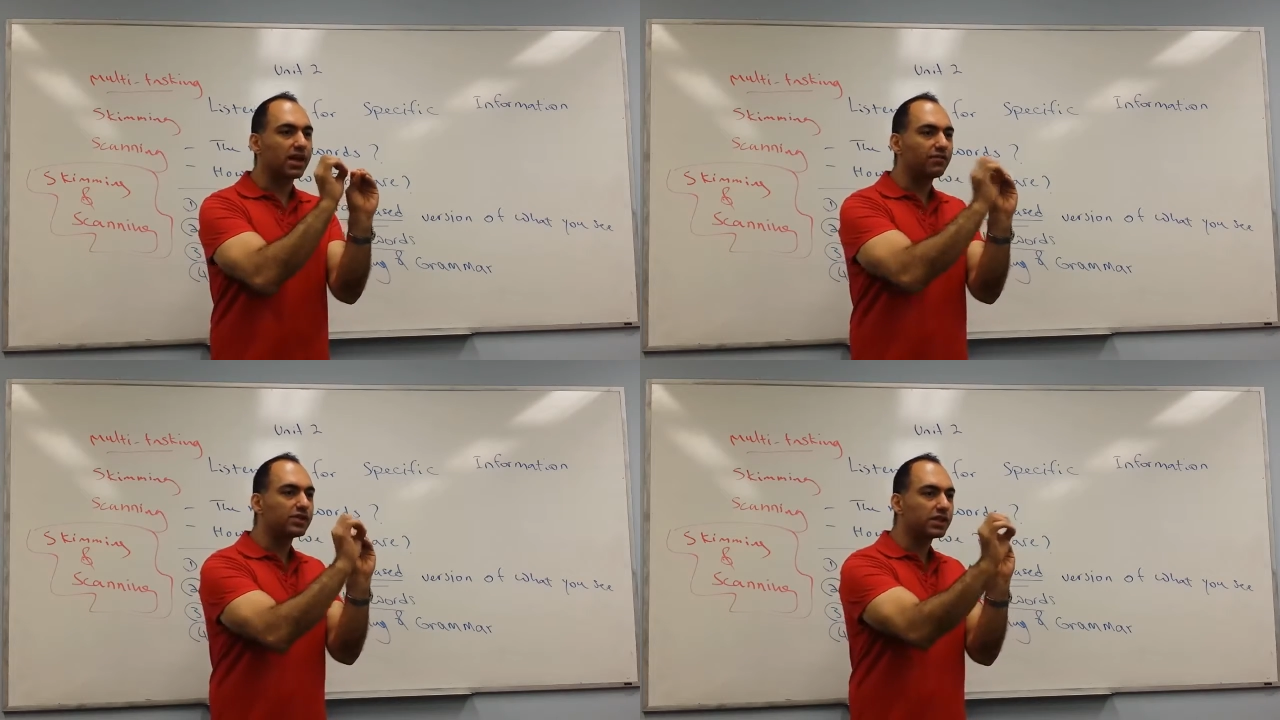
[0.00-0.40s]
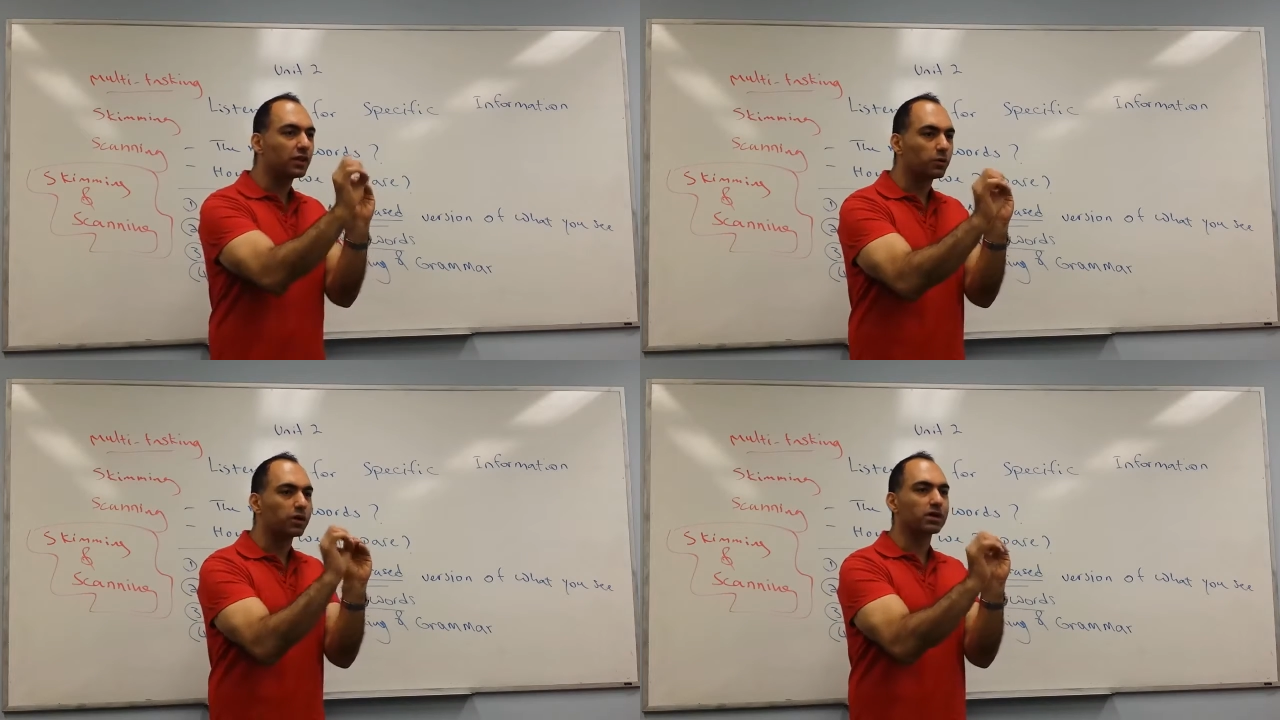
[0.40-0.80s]
every
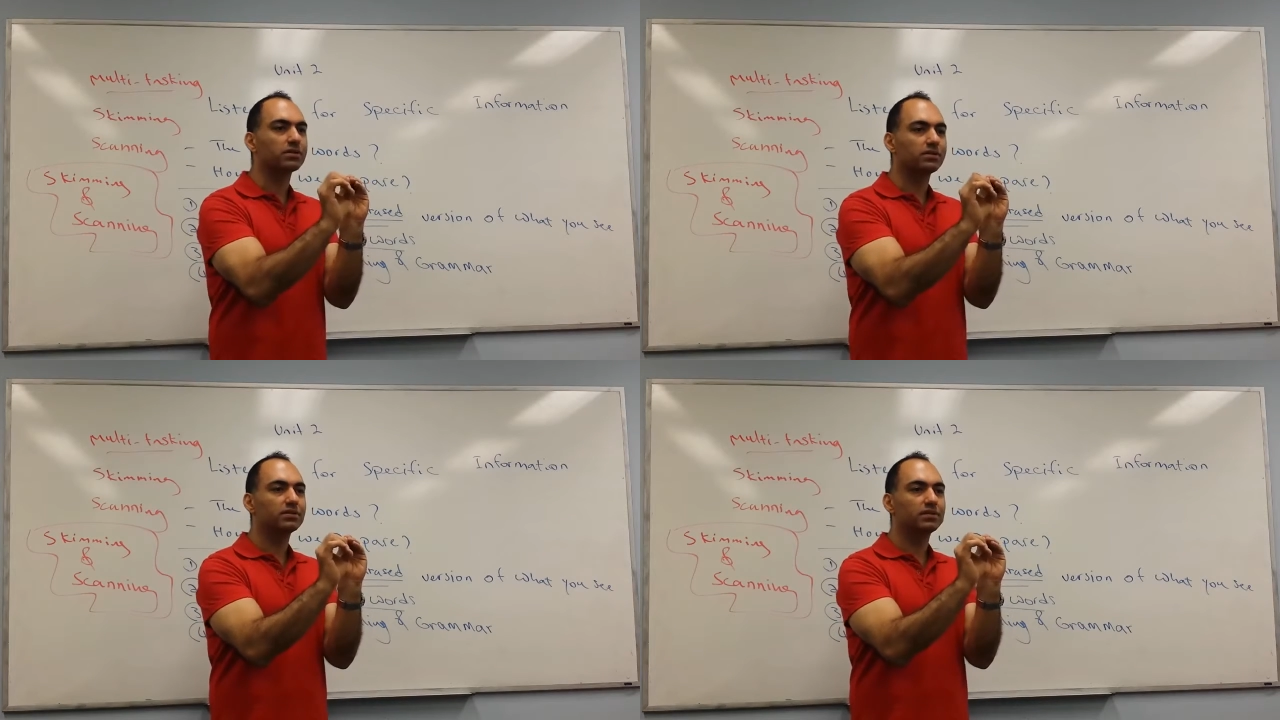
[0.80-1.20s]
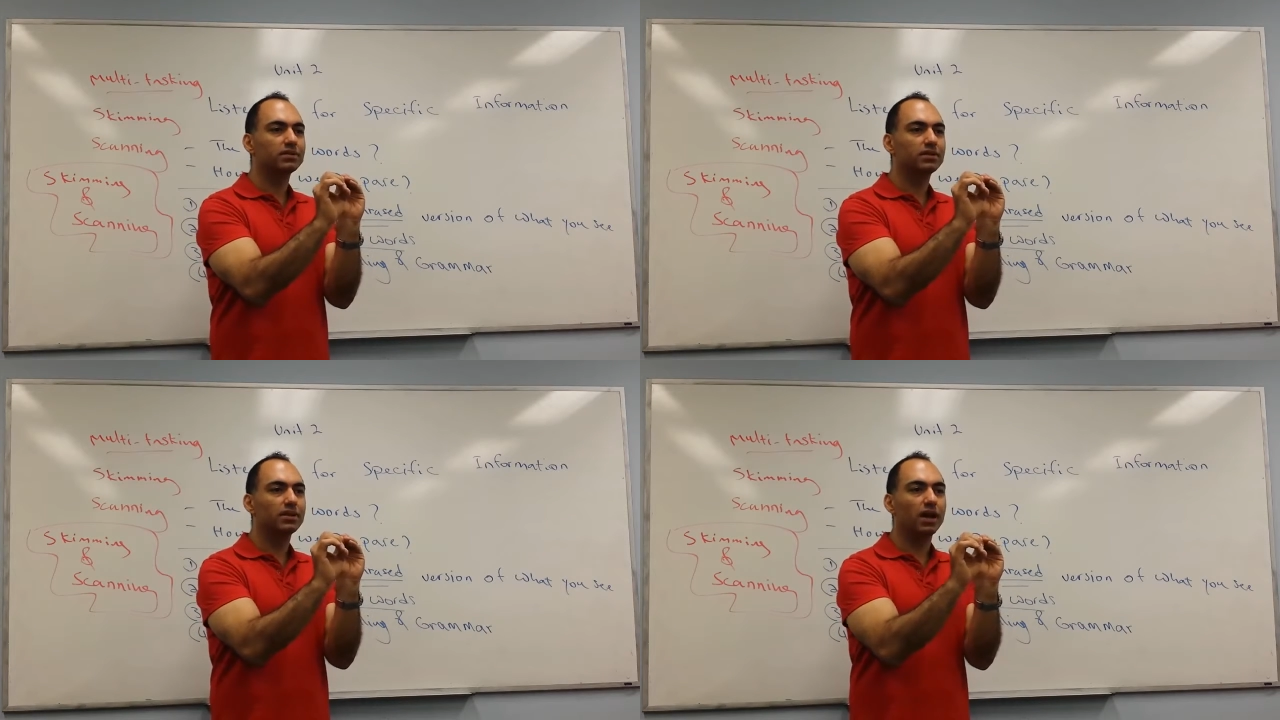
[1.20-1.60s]
single word.
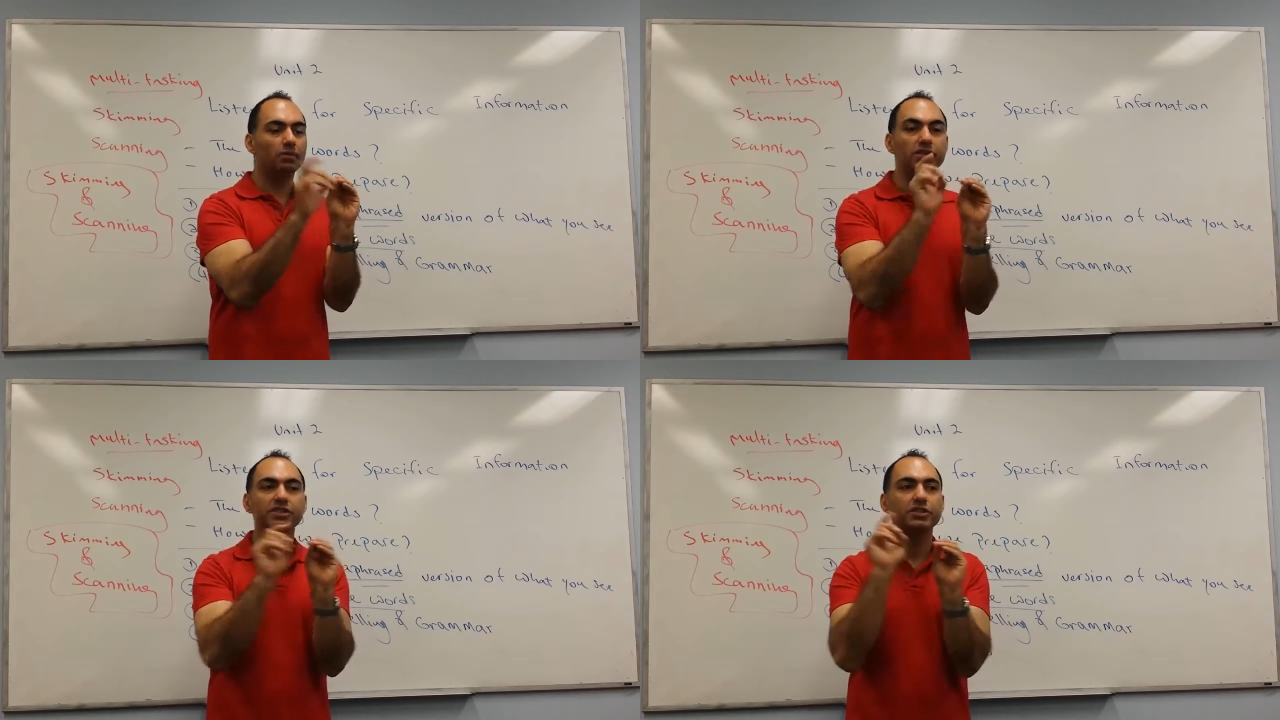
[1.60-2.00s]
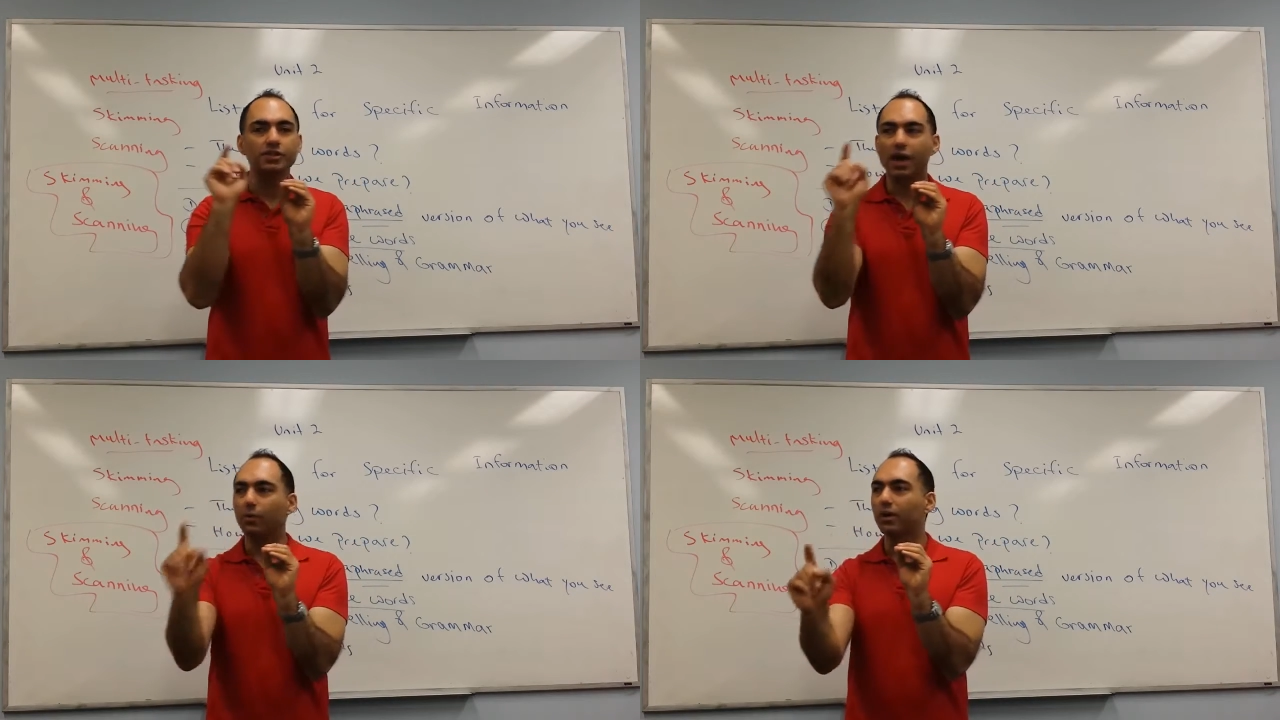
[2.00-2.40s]
I'm listening to
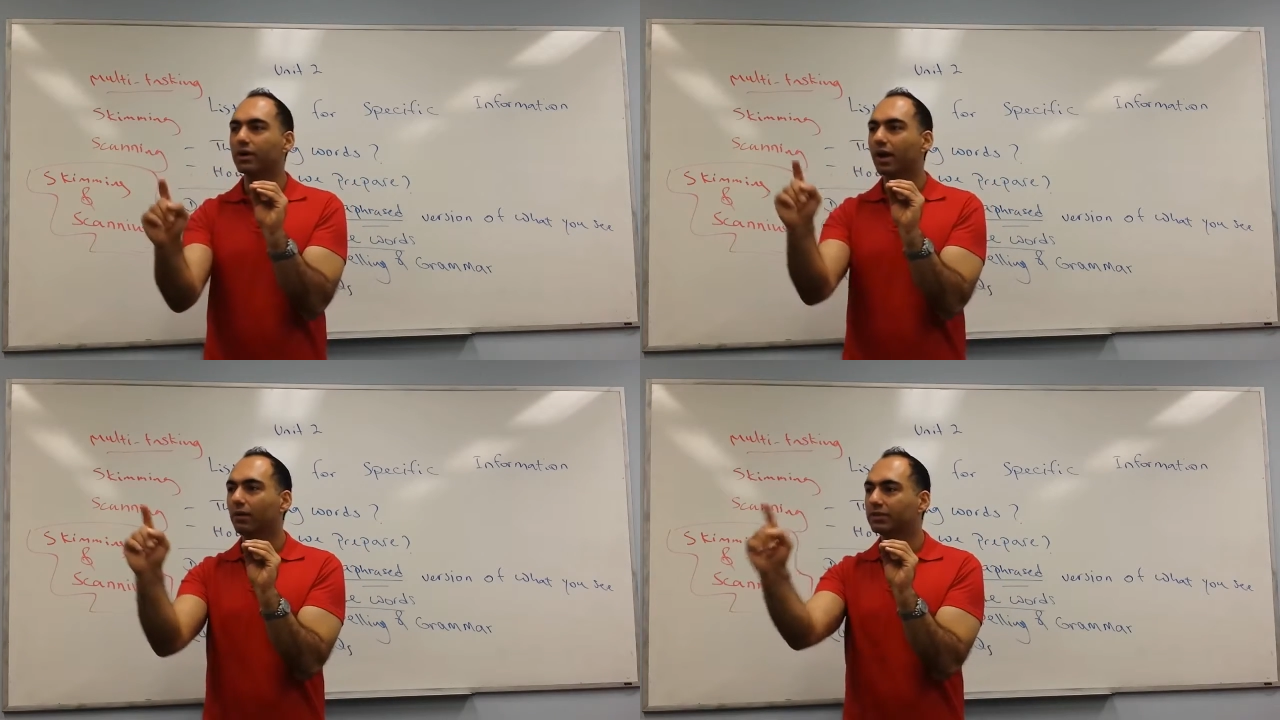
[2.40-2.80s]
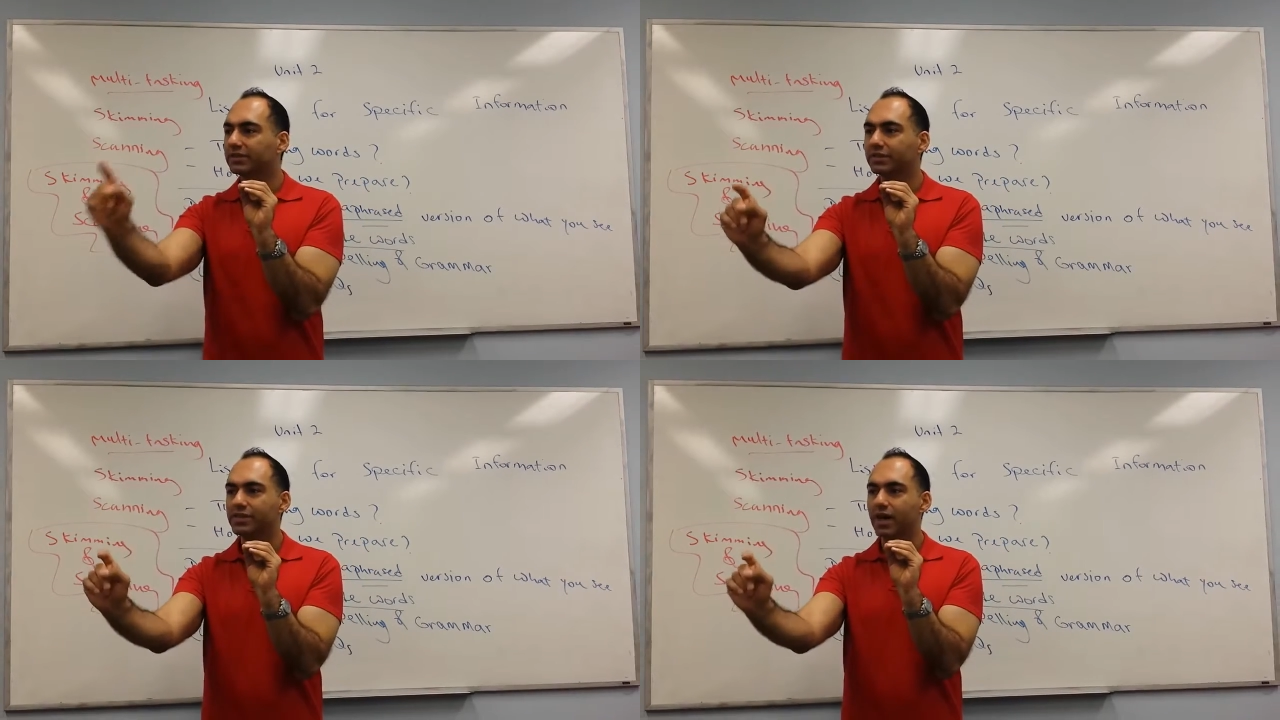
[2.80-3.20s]
that word. I'm listening to